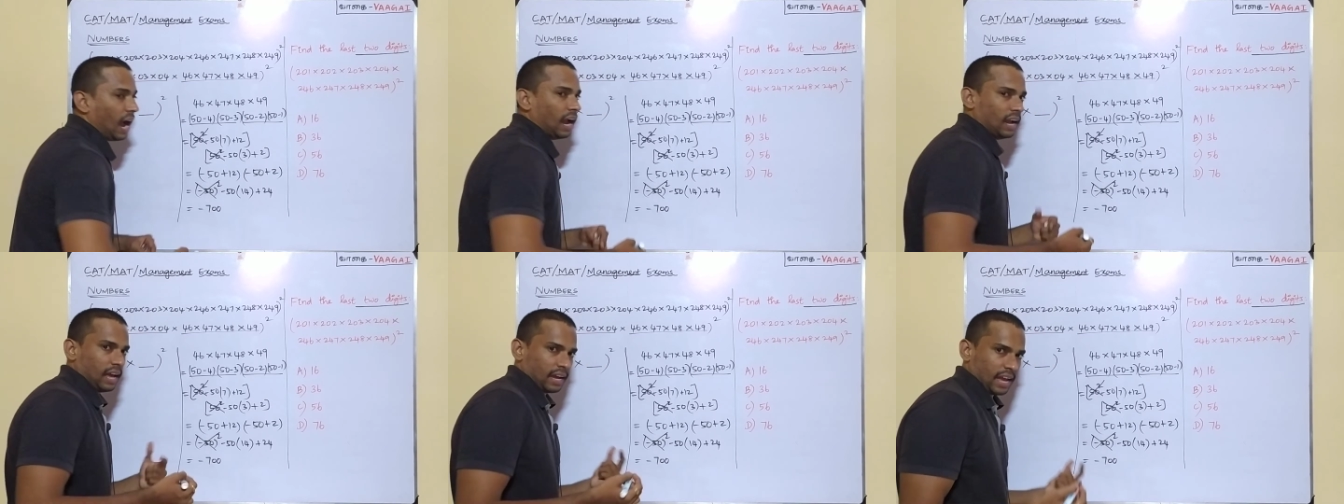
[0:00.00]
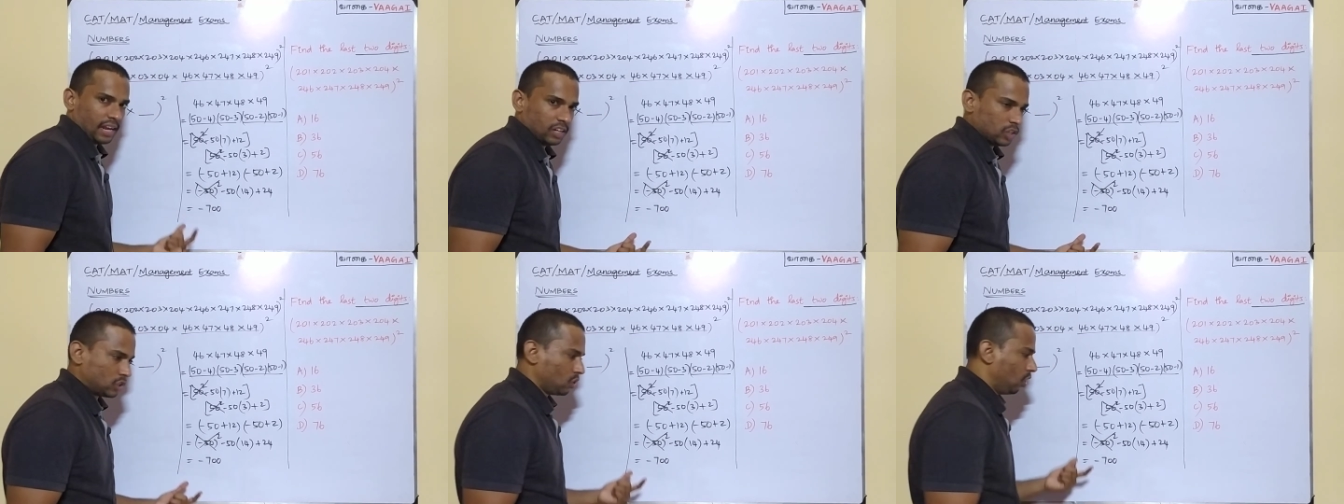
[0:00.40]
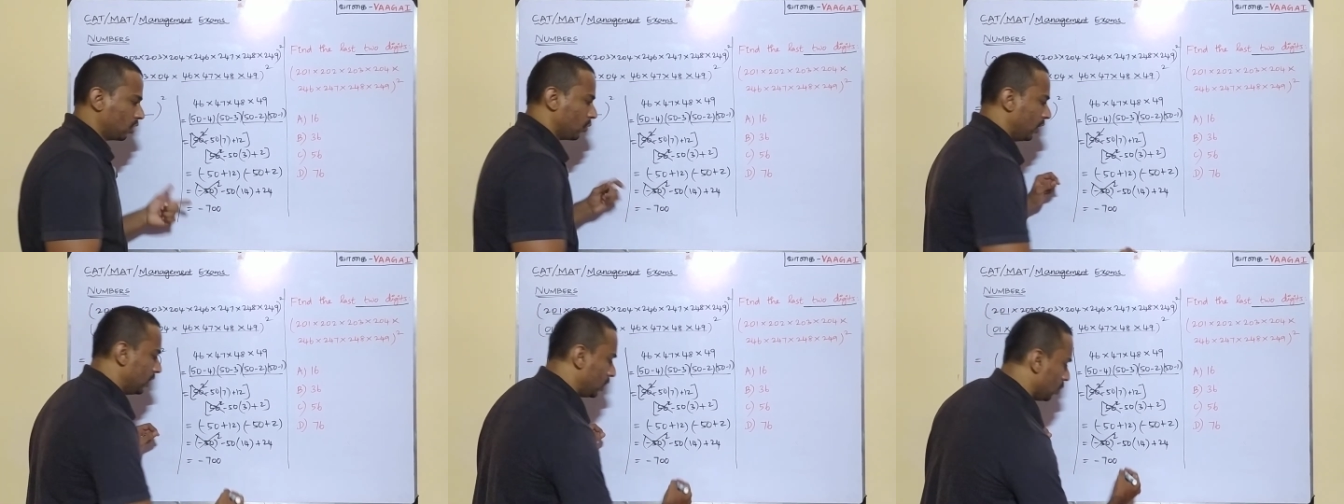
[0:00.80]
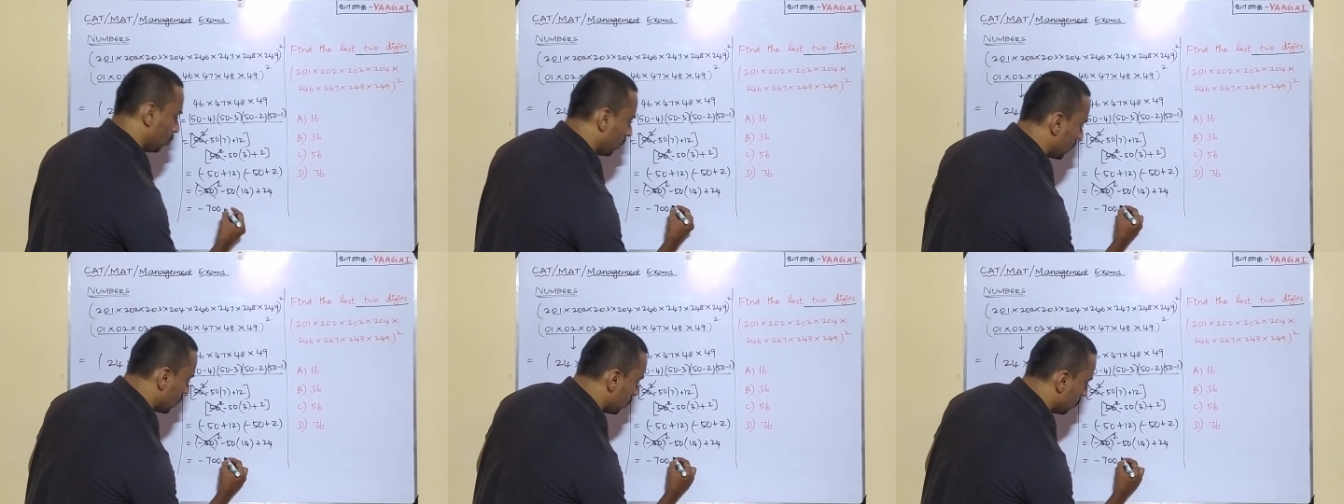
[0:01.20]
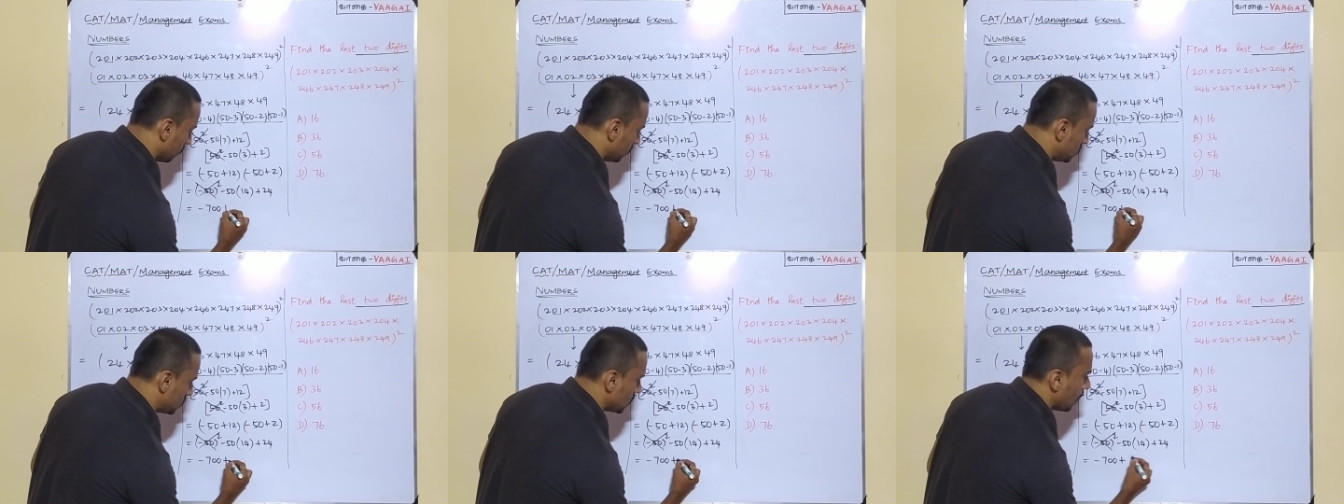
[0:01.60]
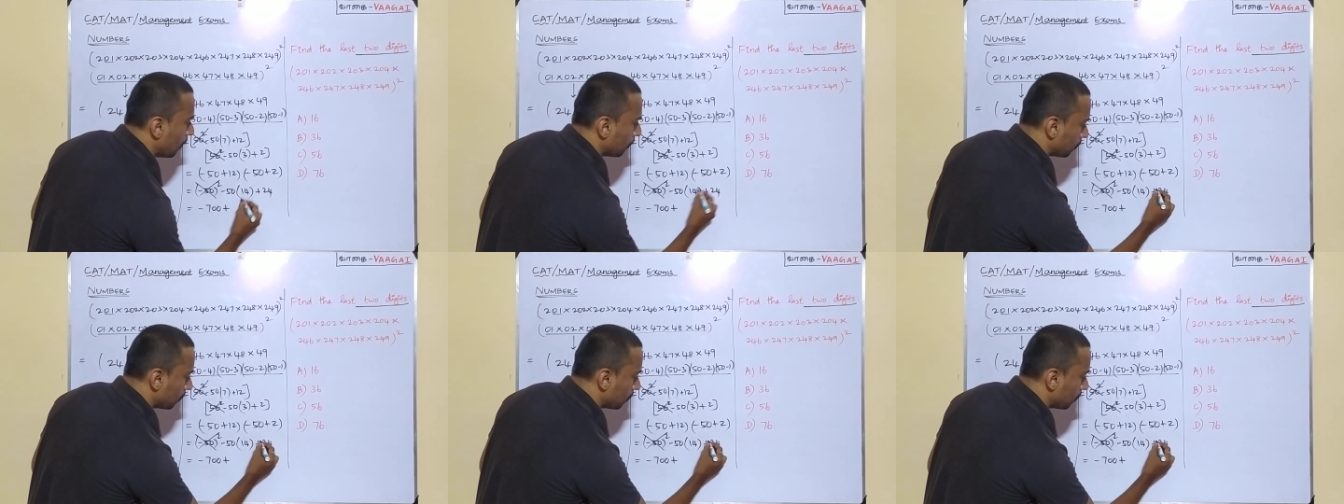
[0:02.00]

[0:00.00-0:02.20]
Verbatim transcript: and again it is not going to worry you much